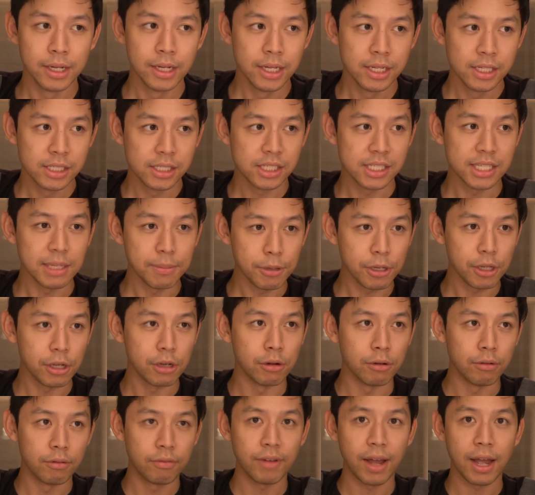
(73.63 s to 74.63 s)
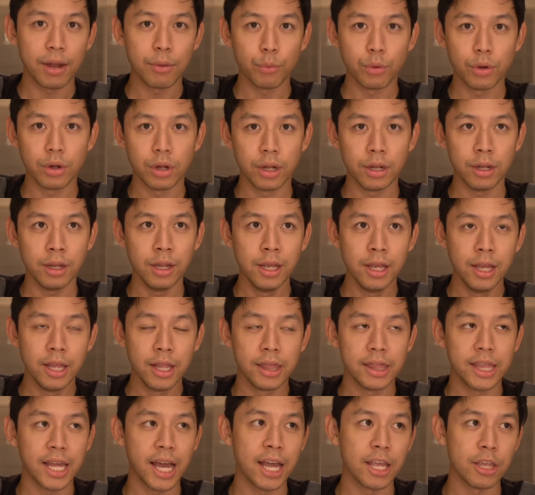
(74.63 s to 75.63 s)
CPU, find one
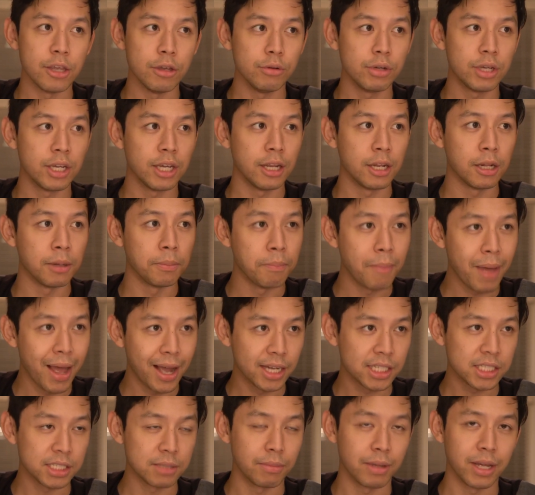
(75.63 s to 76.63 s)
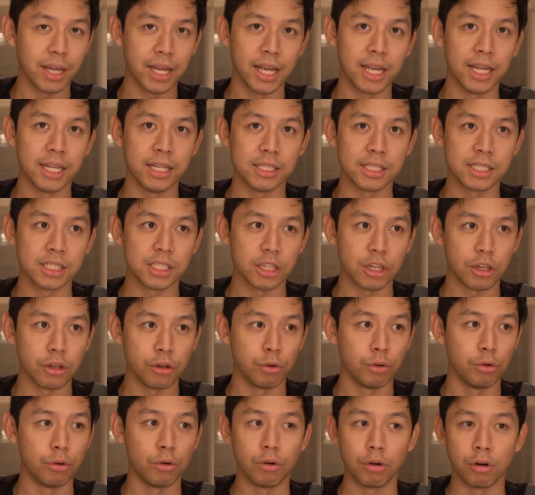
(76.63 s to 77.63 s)
that you can maximize
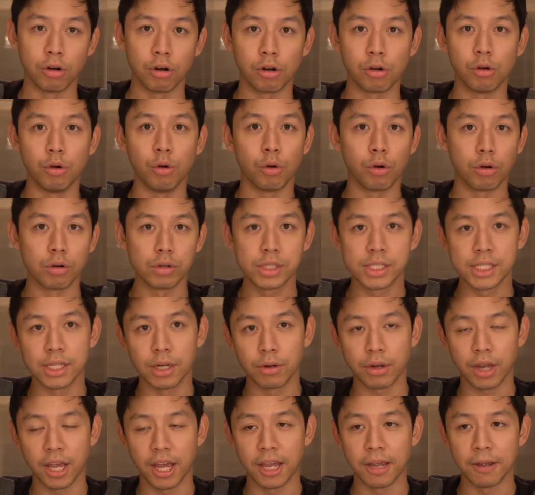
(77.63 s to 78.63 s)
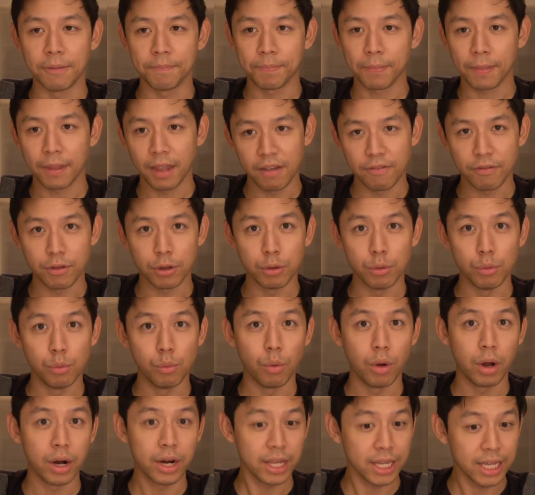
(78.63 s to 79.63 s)
your cores, okay? If you
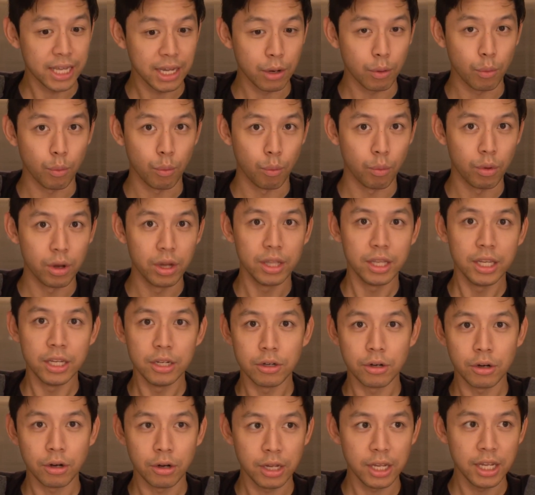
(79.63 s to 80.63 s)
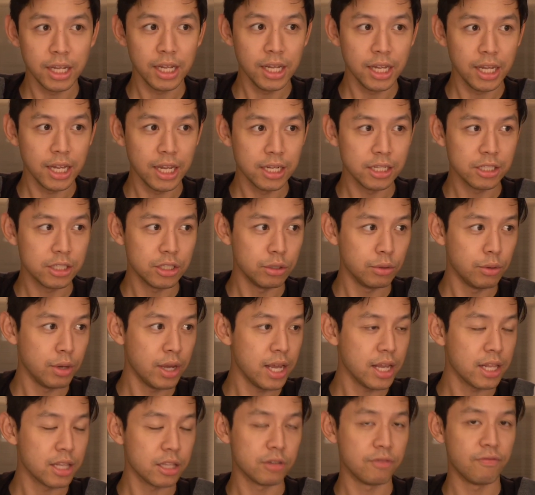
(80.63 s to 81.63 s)
want to get really dirty into
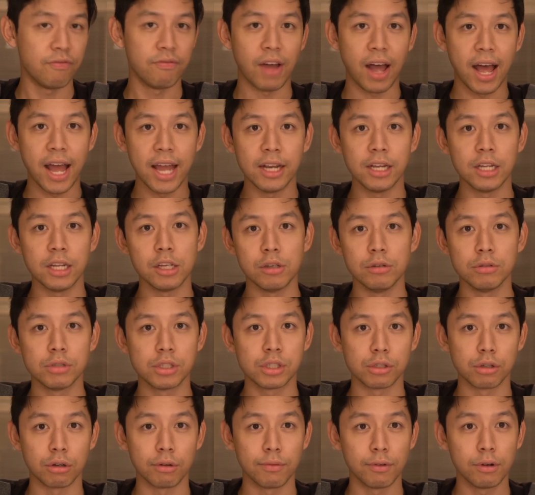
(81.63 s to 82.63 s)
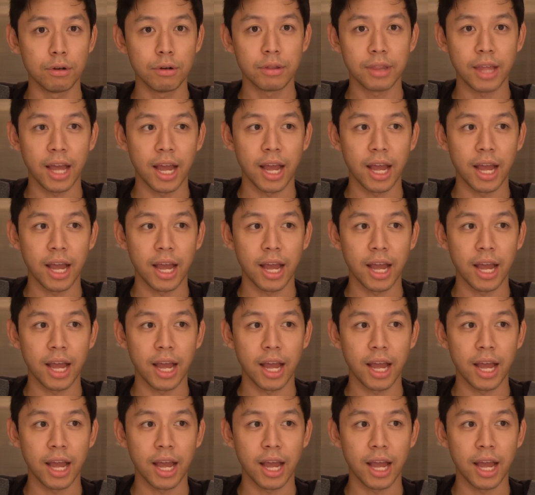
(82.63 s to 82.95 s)
it, find a used server